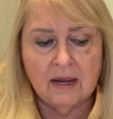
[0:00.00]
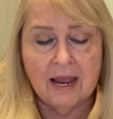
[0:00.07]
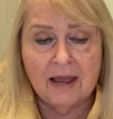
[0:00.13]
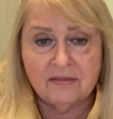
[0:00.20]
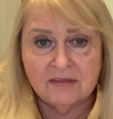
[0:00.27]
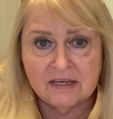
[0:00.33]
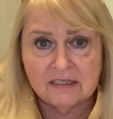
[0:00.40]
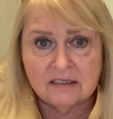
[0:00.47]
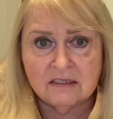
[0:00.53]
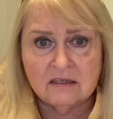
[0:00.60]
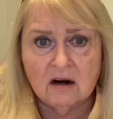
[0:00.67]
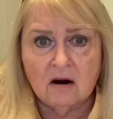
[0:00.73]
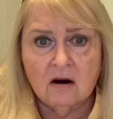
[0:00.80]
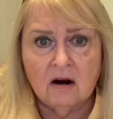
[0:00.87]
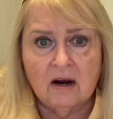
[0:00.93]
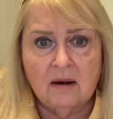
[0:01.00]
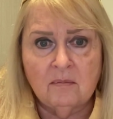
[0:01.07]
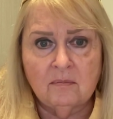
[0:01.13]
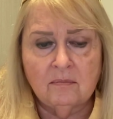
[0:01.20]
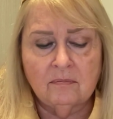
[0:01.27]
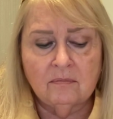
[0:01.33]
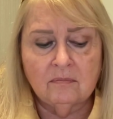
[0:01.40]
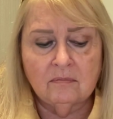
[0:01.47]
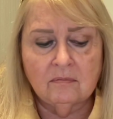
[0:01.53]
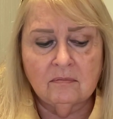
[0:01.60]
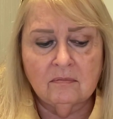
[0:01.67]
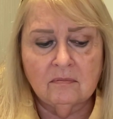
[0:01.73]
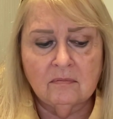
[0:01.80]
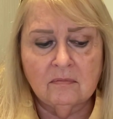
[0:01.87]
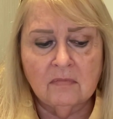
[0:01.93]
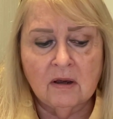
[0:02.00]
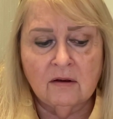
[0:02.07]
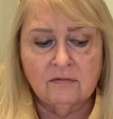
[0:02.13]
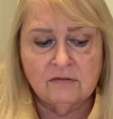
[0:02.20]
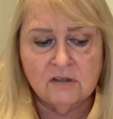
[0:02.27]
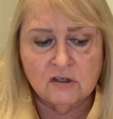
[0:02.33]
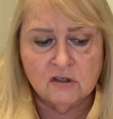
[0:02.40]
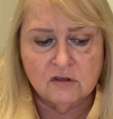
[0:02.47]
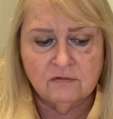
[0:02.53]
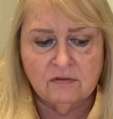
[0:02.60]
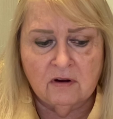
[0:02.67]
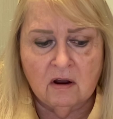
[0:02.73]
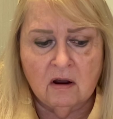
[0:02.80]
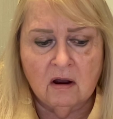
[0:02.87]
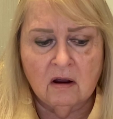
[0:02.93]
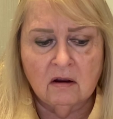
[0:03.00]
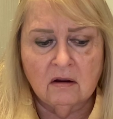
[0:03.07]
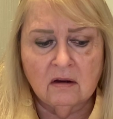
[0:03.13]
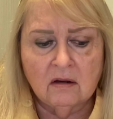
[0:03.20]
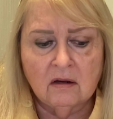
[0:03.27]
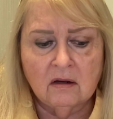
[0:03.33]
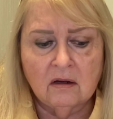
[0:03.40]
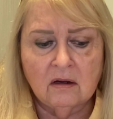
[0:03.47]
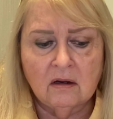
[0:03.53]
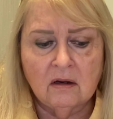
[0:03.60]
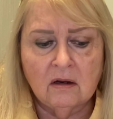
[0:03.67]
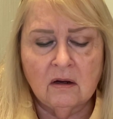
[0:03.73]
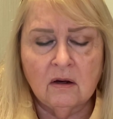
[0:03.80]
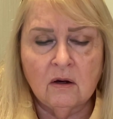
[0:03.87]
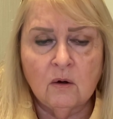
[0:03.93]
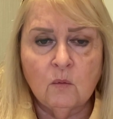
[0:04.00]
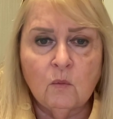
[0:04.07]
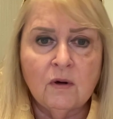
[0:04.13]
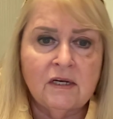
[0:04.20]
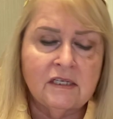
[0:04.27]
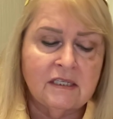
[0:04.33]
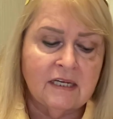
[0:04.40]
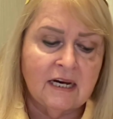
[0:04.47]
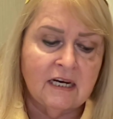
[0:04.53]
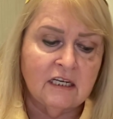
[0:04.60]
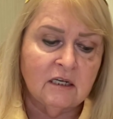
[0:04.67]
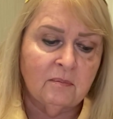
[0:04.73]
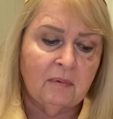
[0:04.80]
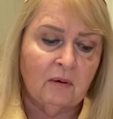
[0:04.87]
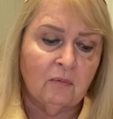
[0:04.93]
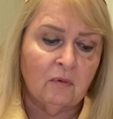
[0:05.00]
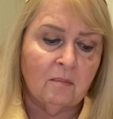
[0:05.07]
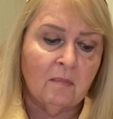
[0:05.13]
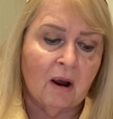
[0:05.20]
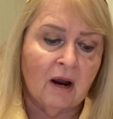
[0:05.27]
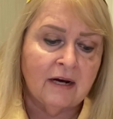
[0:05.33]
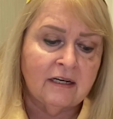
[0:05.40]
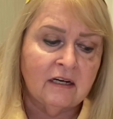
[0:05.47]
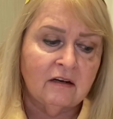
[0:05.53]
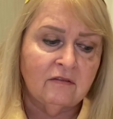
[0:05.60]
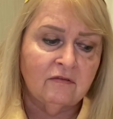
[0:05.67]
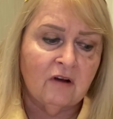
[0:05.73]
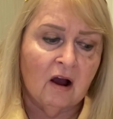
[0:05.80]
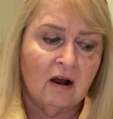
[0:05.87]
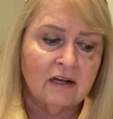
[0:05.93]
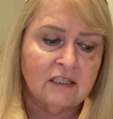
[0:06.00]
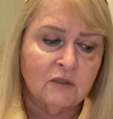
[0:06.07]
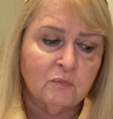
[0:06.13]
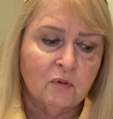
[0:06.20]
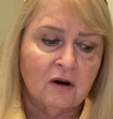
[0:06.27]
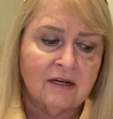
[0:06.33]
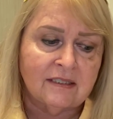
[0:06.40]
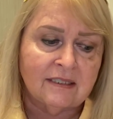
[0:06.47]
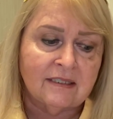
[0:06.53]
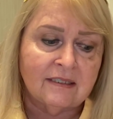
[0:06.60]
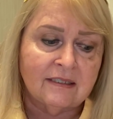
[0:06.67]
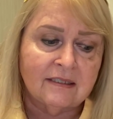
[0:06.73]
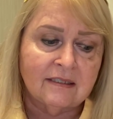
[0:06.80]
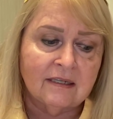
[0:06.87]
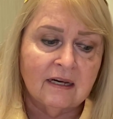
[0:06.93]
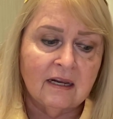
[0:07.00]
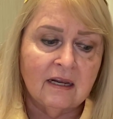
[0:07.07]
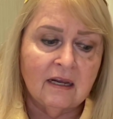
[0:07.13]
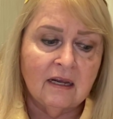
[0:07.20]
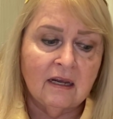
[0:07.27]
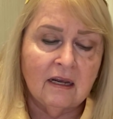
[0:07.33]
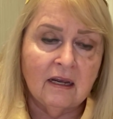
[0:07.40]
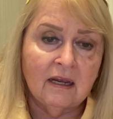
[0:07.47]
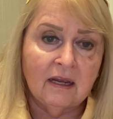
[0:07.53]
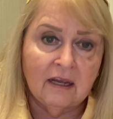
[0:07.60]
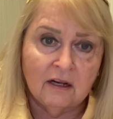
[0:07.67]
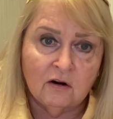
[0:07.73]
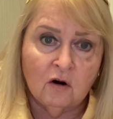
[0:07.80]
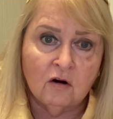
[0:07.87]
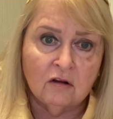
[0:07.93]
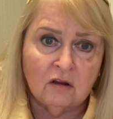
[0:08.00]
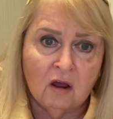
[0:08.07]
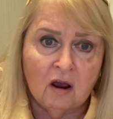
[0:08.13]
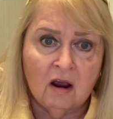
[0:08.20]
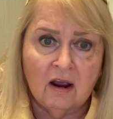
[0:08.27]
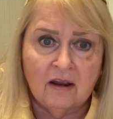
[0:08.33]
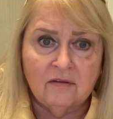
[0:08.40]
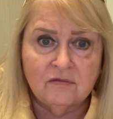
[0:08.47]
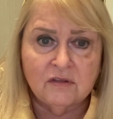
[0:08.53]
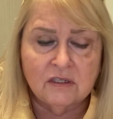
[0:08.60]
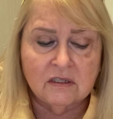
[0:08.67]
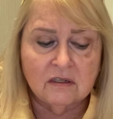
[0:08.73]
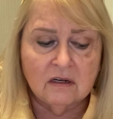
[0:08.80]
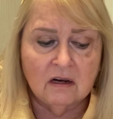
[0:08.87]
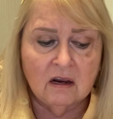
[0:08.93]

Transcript: At this time of teshuvah, we seek to be reminded of God's presence in our lives,